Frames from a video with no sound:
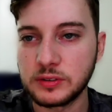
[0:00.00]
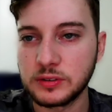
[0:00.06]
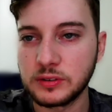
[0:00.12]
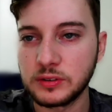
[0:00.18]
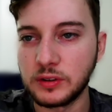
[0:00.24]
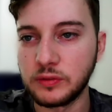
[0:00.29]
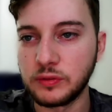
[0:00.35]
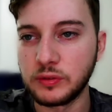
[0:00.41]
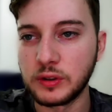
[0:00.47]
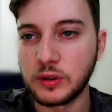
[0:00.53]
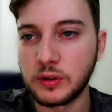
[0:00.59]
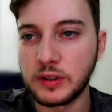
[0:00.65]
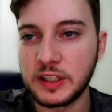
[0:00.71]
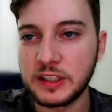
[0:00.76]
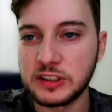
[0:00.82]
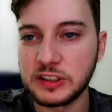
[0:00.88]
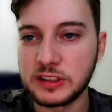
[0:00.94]
If we go to
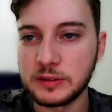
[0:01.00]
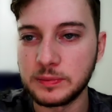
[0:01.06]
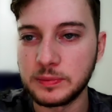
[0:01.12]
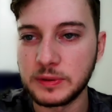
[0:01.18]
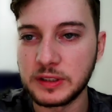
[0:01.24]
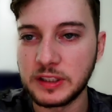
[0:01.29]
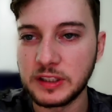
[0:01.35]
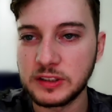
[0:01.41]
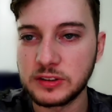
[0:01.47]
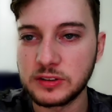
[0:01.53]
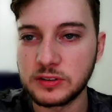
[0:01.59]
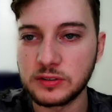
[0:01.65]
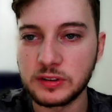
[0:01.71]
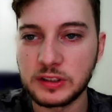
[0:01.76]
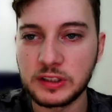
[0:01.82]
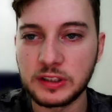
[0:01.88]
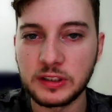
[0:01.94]
HTTP
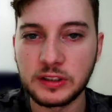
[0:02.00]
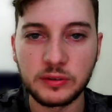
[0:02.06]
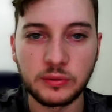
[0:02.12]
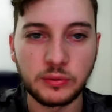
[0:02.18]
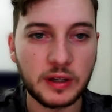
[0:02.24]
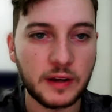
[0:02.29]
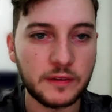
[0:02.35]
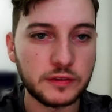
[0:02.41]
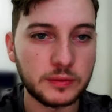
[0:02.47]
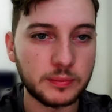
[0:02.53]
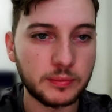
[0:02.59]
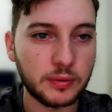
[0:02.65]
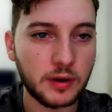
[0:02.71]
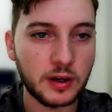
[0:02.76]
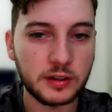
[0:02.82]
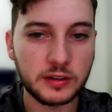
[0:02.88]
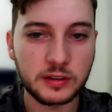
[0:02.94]
history, we have some
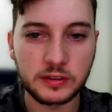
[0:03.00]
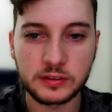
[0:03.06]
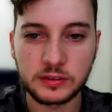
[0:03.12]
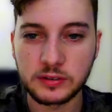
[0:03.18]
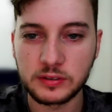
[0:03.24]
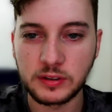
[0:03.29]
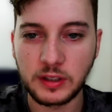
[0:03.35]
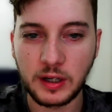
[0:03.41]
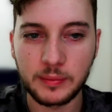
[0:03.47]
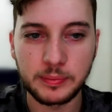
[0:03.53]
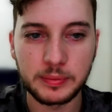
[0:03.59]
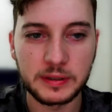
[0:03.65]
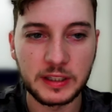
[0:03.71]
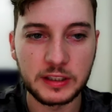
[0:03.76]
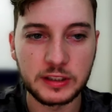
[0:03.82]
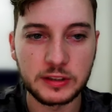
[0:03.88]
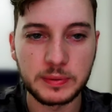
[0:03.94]

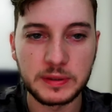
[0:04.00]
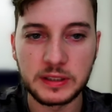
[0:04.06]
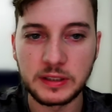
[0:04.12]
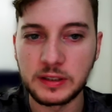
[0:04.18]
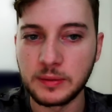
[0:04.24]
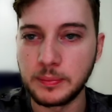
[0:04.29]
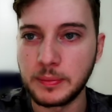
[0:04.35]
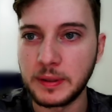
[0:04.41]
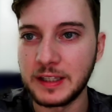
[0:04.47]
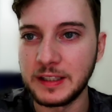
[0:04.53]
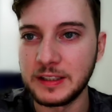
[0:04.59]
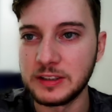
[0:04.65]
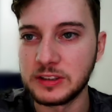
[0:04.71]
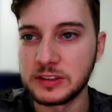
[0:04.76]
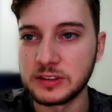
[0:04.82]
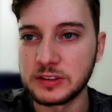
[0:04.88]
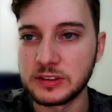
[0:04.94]
product.php
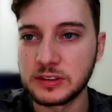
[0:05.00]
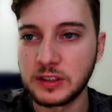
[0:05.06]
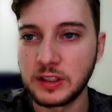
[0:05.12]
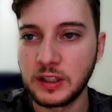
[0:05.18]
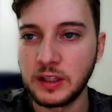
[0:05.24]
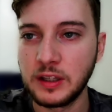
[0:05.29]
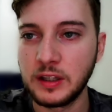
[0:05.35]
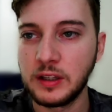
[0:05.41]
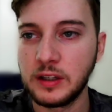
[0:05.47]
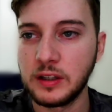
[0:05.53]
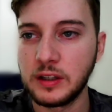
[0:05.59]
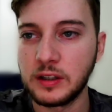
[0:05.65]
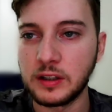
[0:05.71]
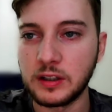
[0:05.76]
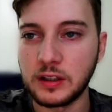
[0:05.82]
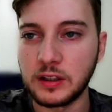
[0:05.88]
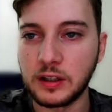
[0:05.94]
pages.
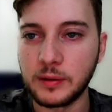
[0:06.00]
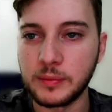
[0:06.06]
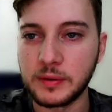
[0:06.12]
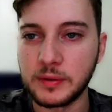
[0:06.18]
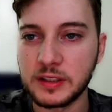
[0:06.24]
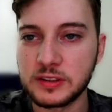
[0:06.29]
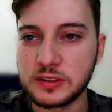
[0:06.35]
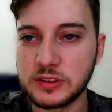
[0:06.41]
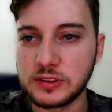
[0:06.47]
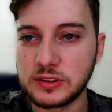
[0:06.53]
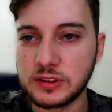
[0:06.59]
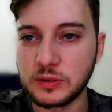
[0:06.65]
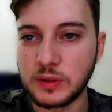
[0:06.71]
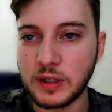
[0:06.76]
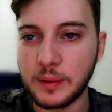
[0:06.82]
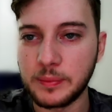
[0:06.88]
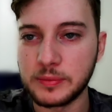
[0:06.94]
Let's just see
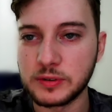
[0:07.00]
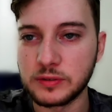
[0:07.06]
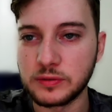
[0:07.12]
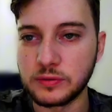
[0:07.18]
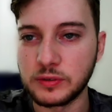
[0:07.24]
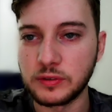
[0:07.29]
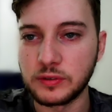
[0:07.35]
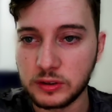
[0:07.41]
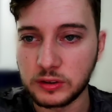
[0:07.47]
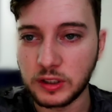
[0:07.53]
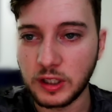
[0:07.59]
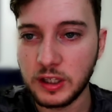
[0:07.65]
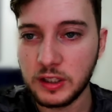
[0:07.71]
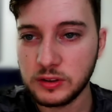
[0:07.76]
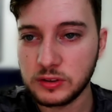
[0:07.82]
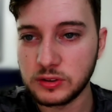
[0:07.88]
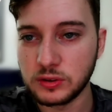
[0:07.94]
what happens if we.
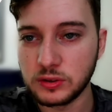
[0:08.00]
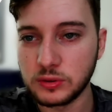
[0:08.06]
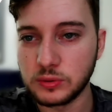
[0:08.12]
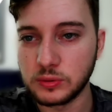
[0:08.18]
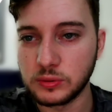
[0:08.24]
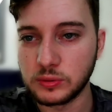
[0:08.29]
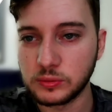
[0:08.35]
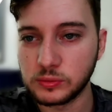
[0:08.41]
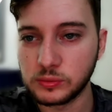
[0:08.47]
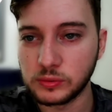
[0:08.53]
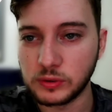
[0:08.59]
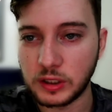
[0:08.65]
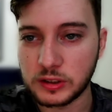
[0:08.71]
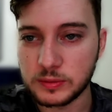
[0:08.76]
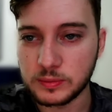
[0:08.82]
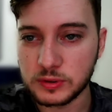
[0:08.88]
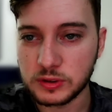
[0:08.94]
Okay, so Got
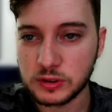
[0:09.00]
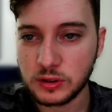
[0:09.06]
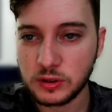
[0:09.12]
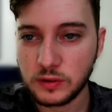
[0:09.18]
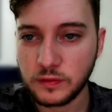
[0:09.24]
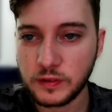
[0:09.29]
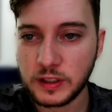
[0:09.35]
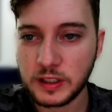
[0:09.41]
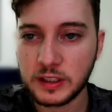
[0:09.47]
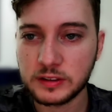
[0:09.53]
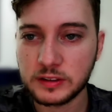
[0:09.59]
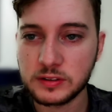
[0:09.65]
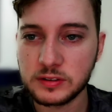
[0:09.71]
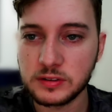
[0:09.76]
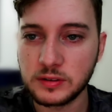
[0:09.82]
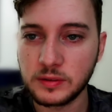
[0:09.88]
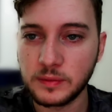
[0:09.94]
some snow effect.